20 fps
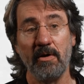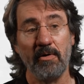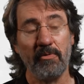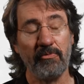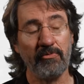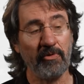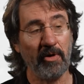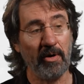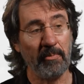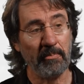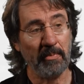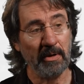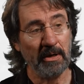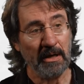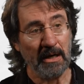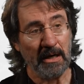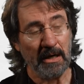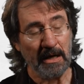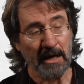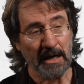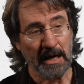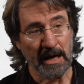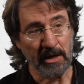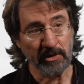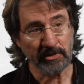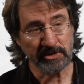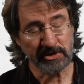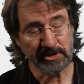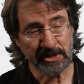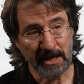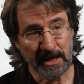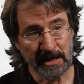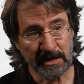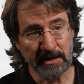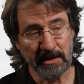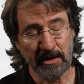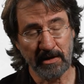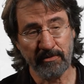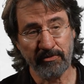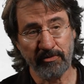from
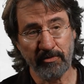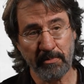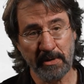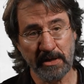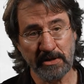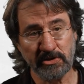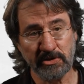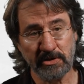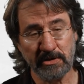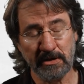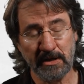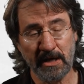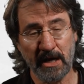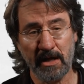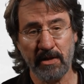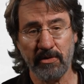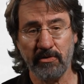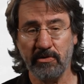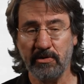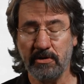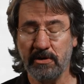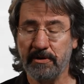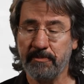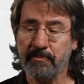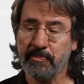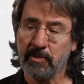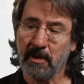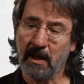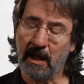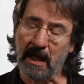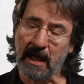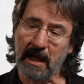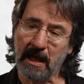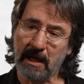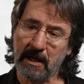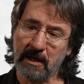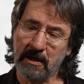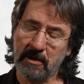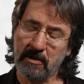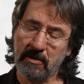outside information gathered
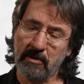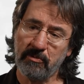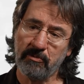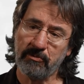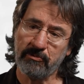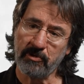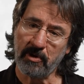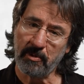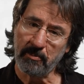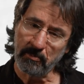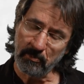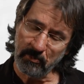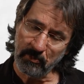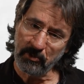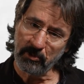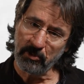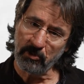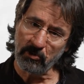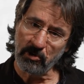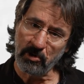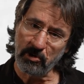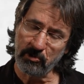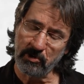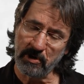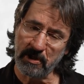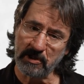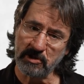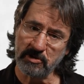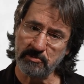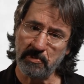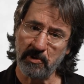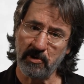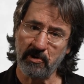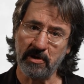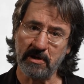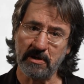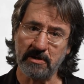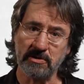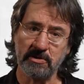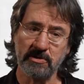and from their own
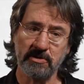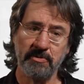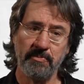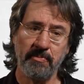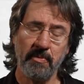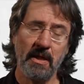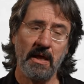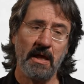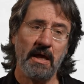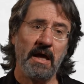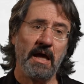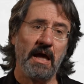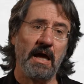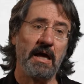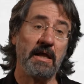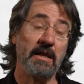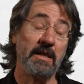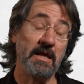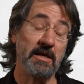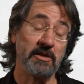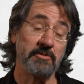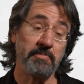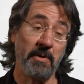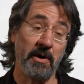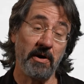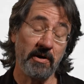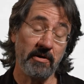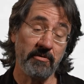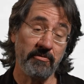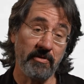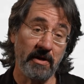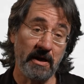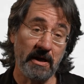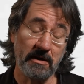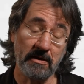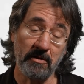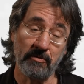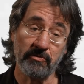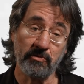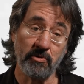experience. And as part of
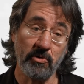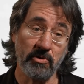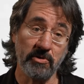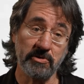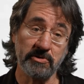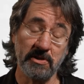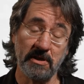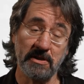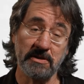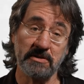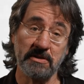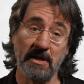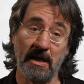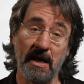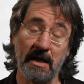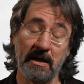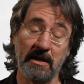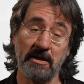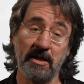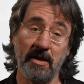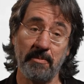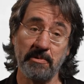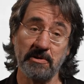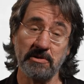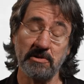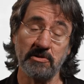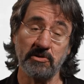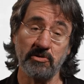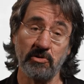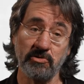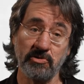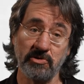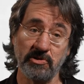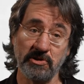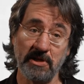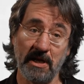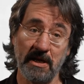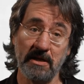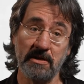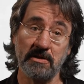that, of course, as academics and social
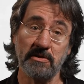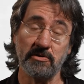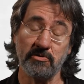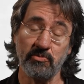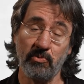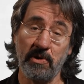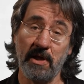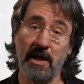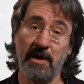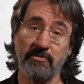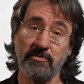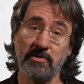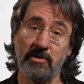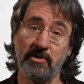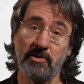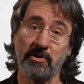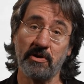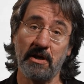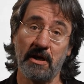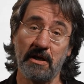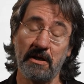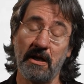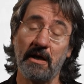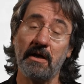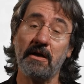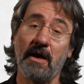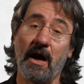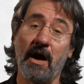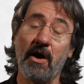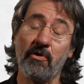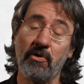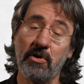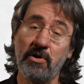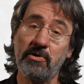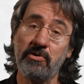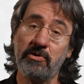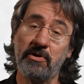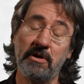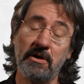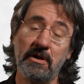scientists, we have to look at our
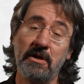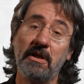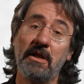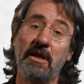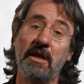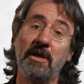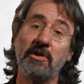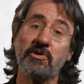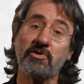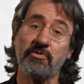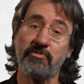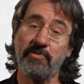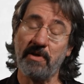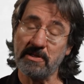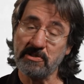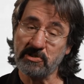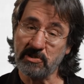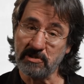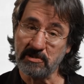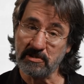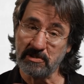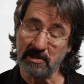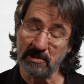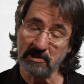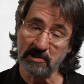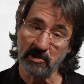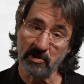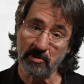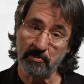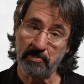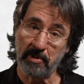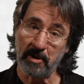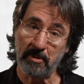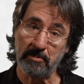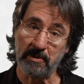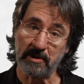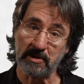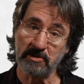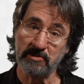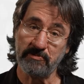own interventions into the
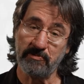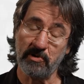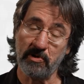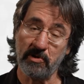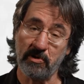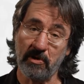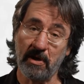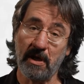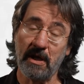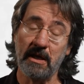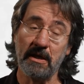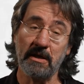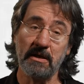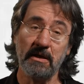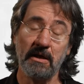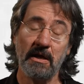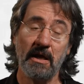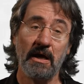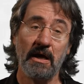public sphere and